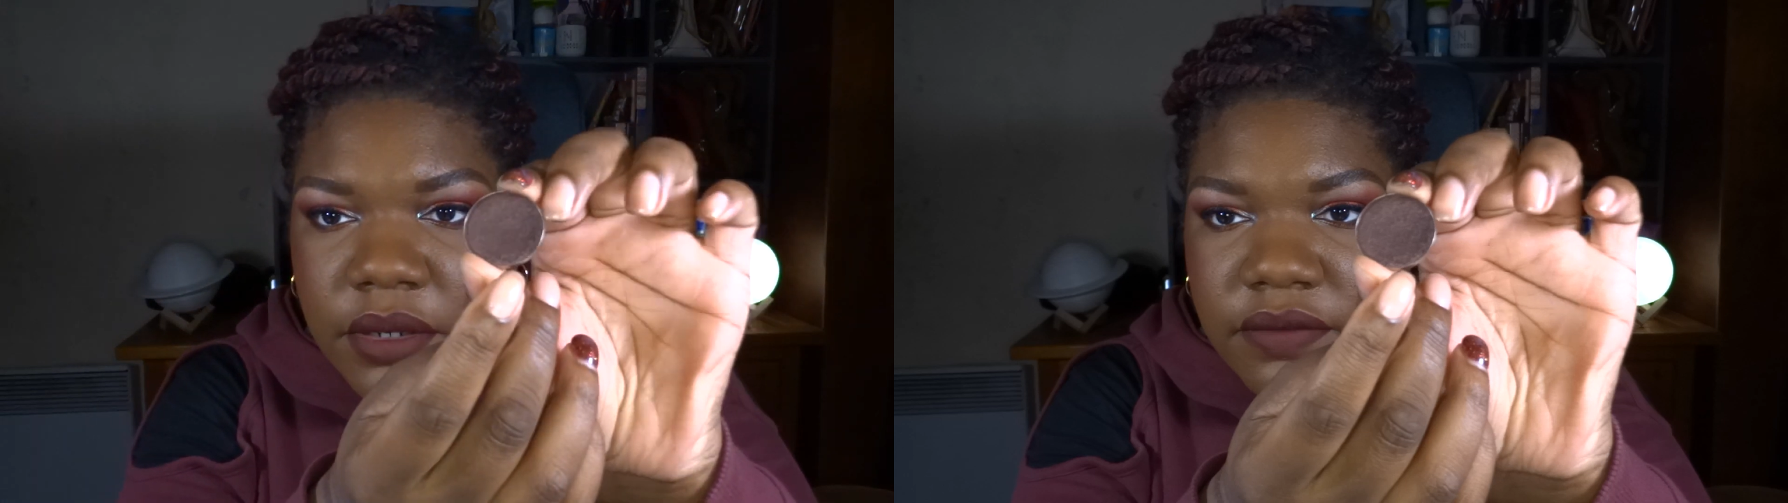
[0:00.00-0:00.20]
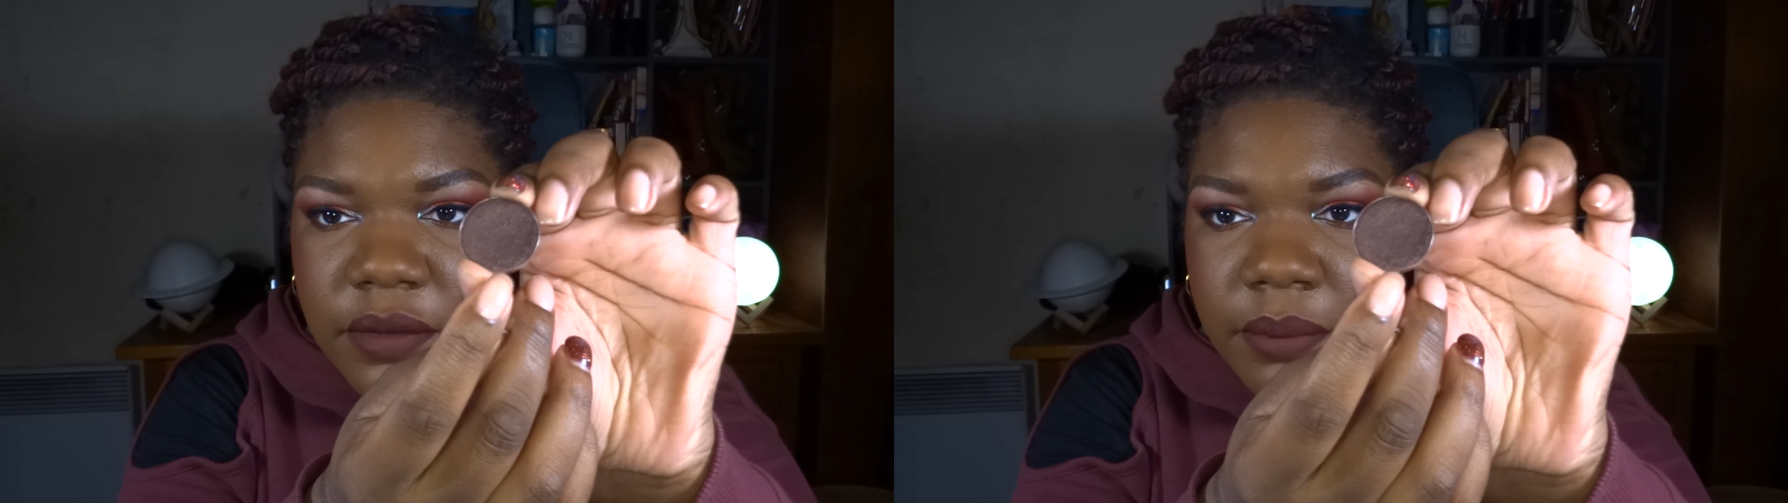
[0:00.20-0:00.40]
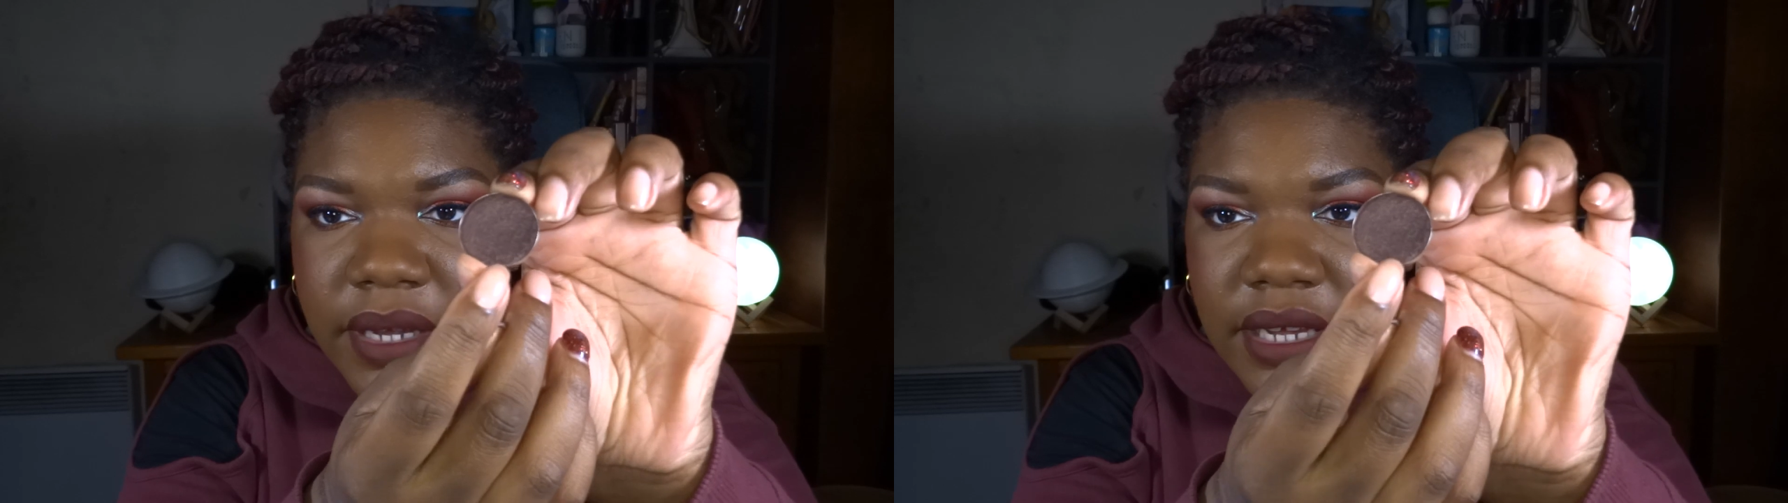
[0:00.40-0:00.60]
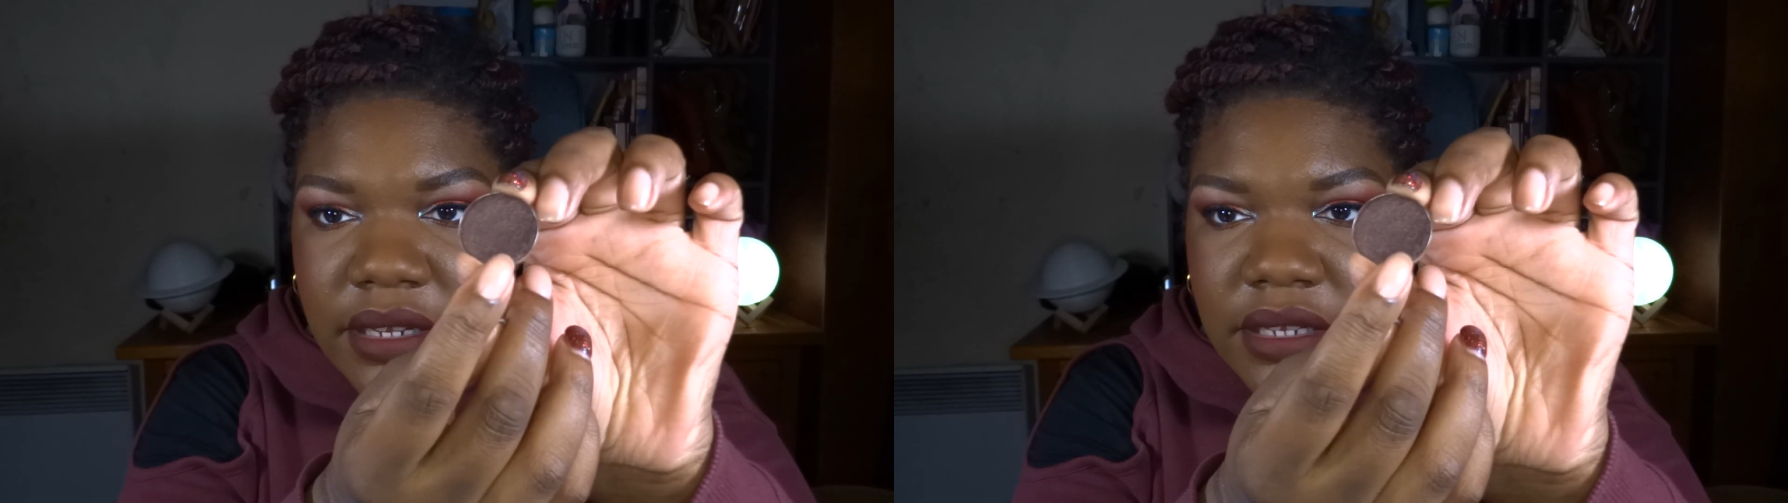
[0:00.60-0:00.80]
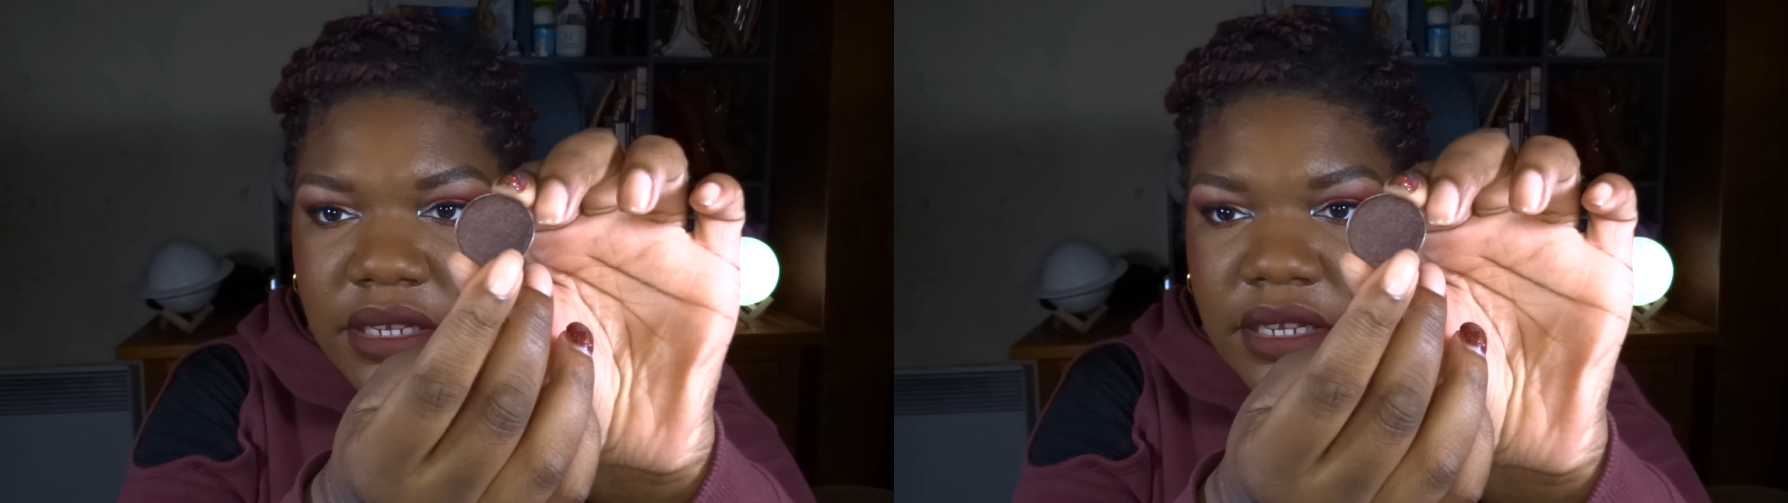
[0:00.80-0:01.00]
of the
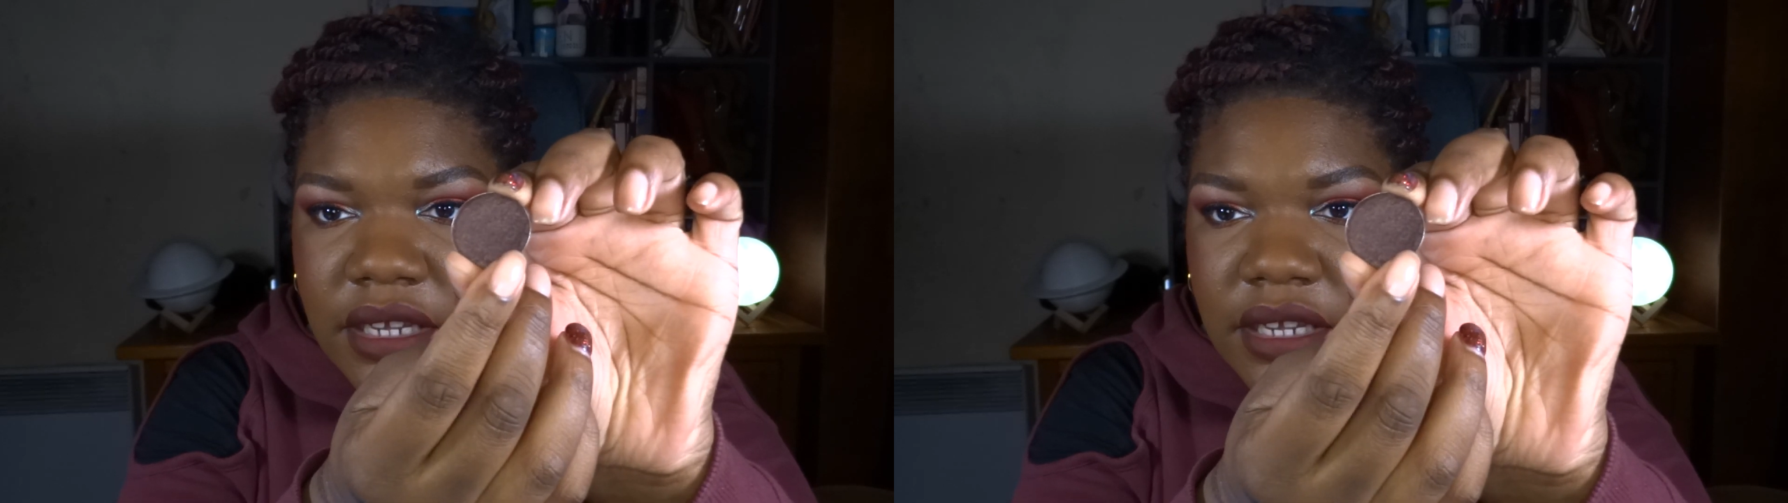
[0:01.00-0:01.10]
pan